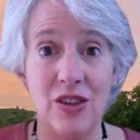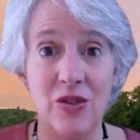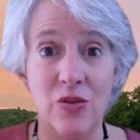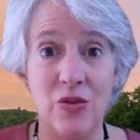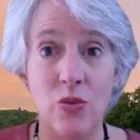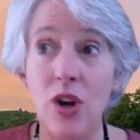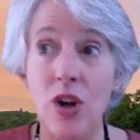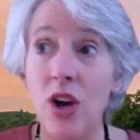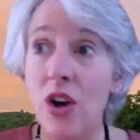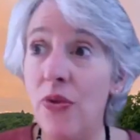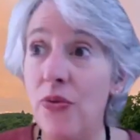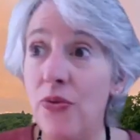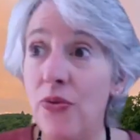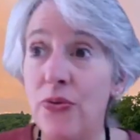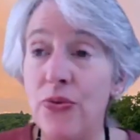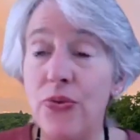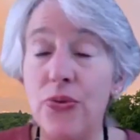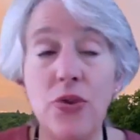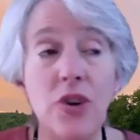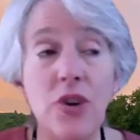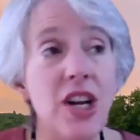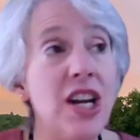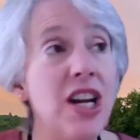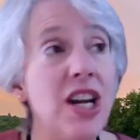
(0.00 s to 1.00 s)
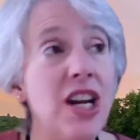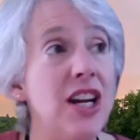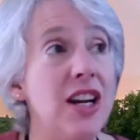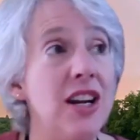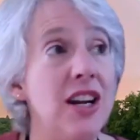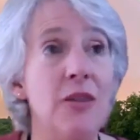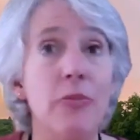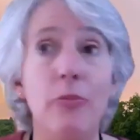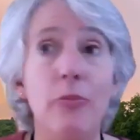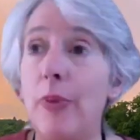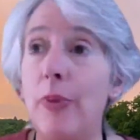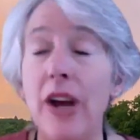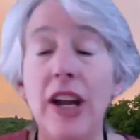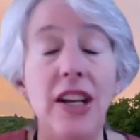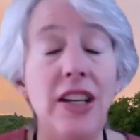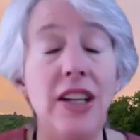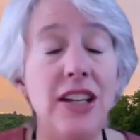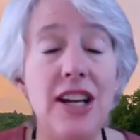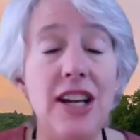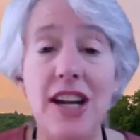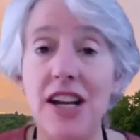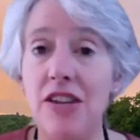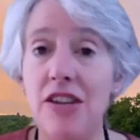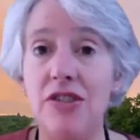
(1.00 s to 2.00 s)
We are free by
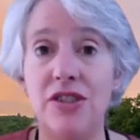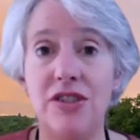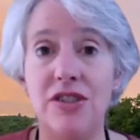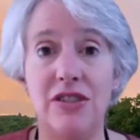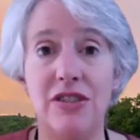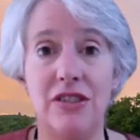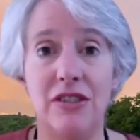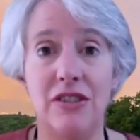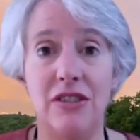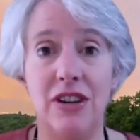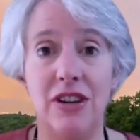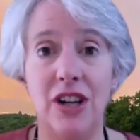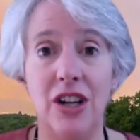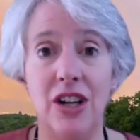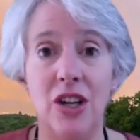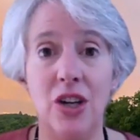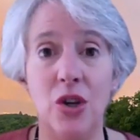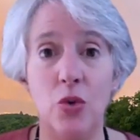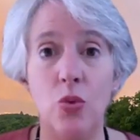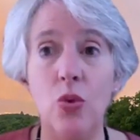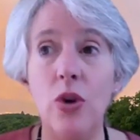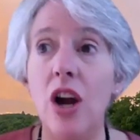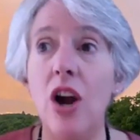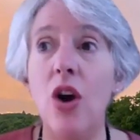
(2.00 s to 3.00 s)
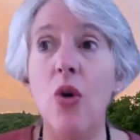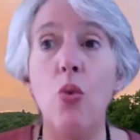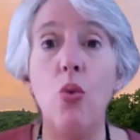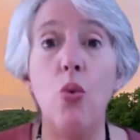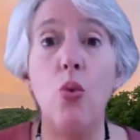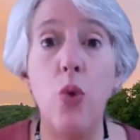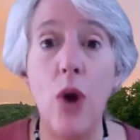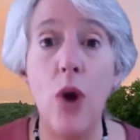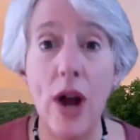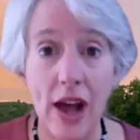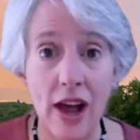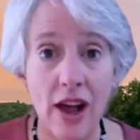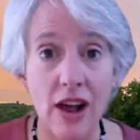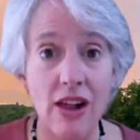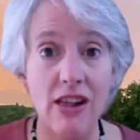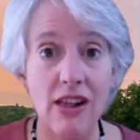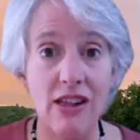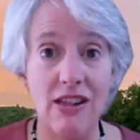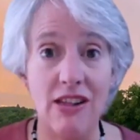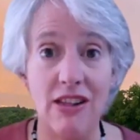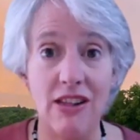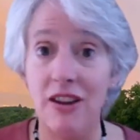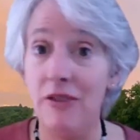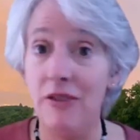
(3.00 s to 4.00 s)
nature. We are
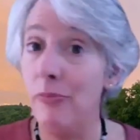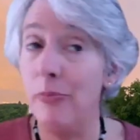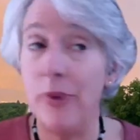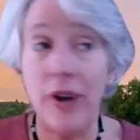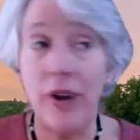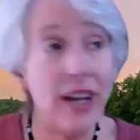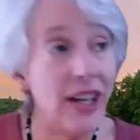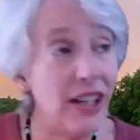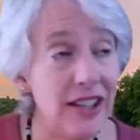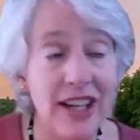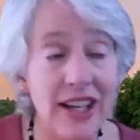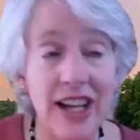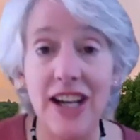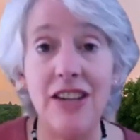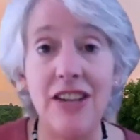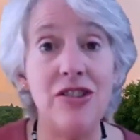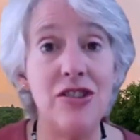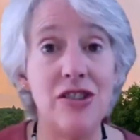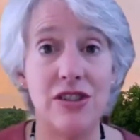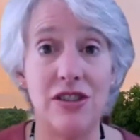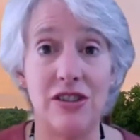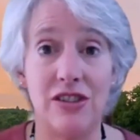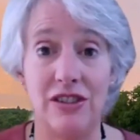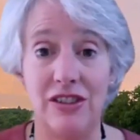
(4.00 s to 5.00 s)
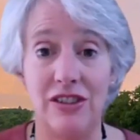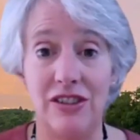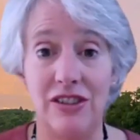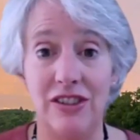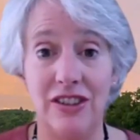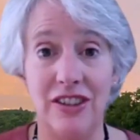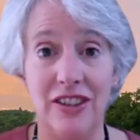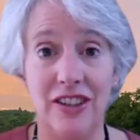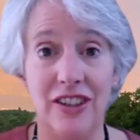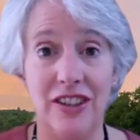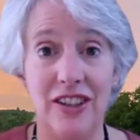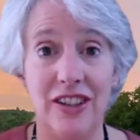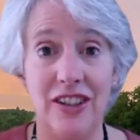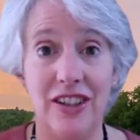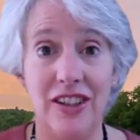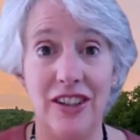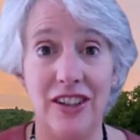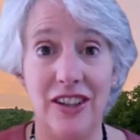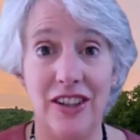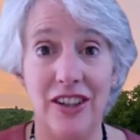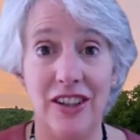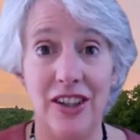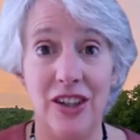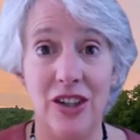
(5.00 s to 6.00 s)
well by nature.
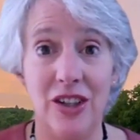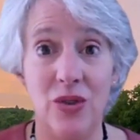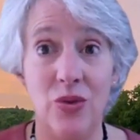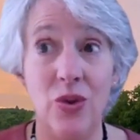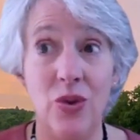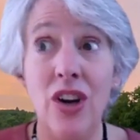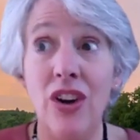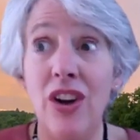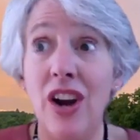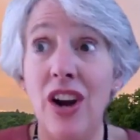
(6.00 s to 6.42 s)
We are